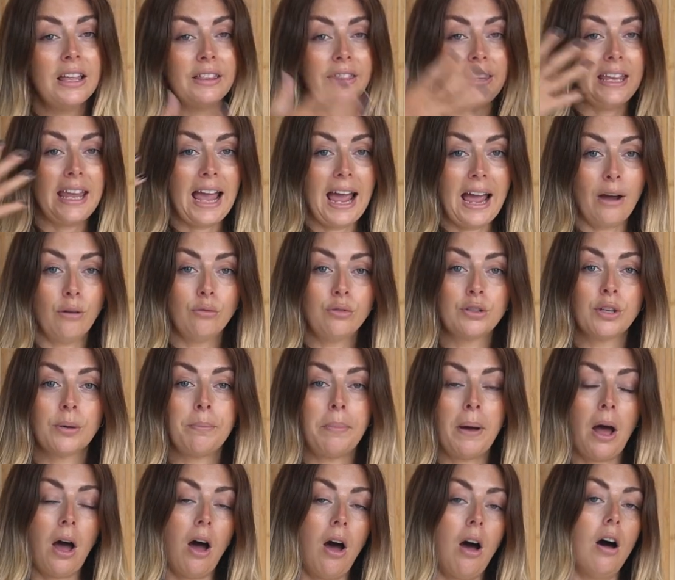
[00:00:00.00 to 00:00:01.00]
The outer
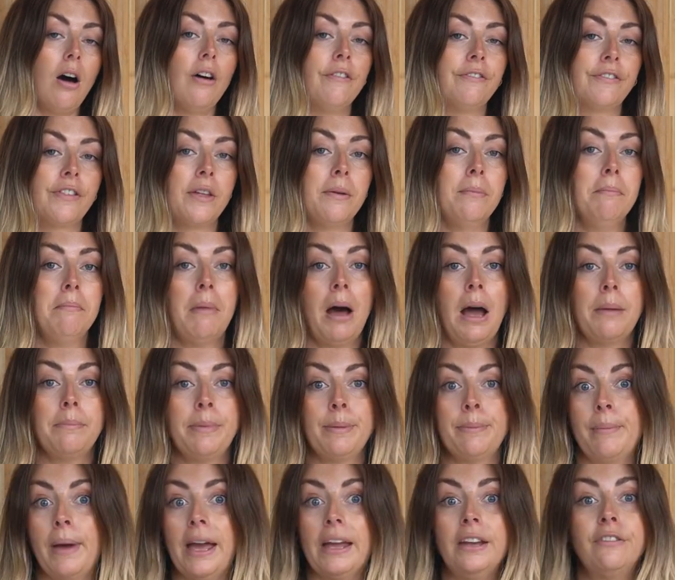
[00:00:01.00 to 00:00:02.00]
part of them might
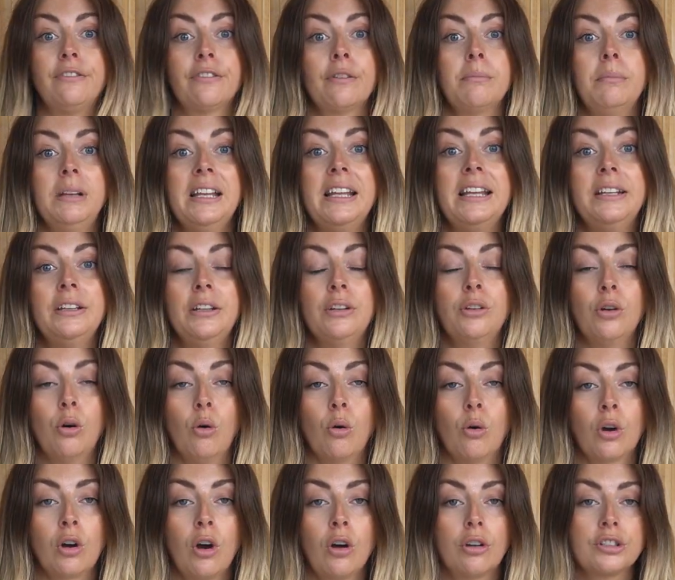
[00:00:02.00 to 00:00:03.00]
be made from linen
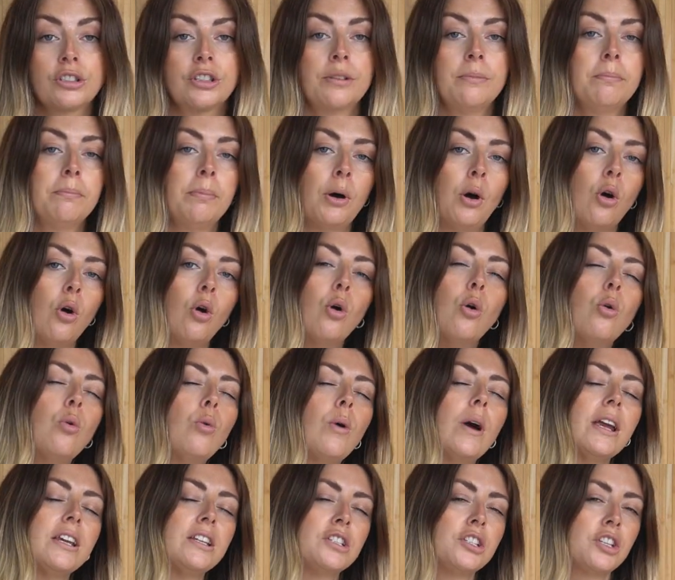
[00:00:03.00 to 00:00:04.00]
or cotton, but
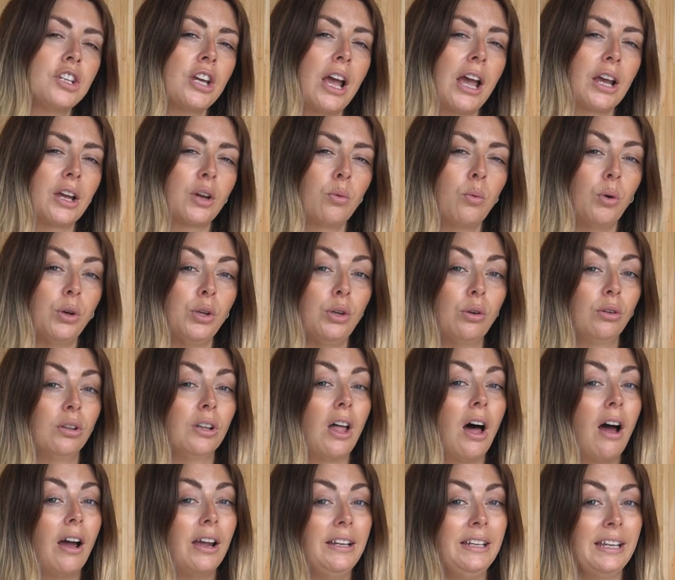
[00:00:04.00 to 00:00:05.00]
always check what your
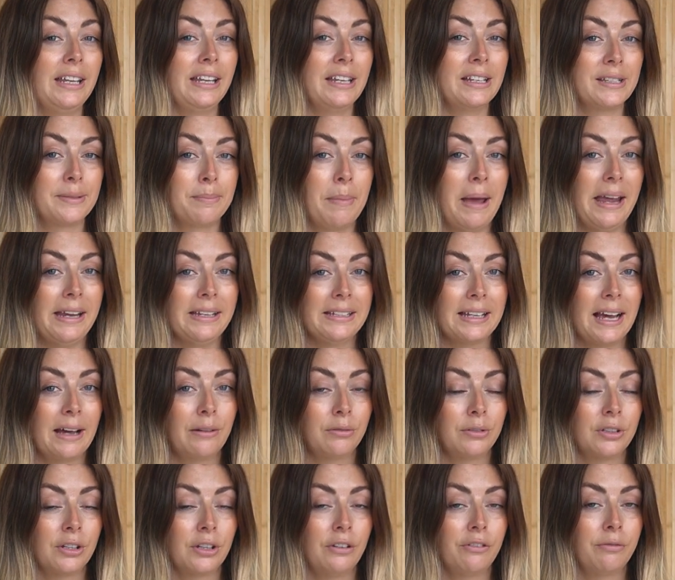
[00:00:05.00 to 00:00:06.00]
lining is made
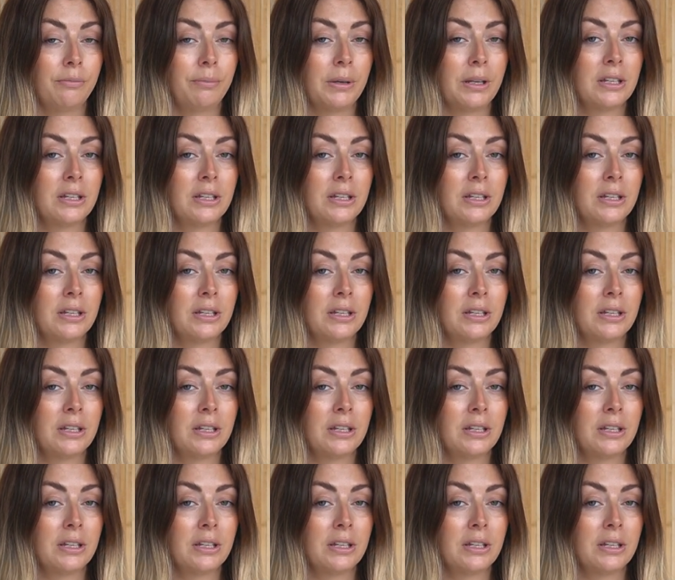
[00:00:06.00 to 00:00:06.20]
out of.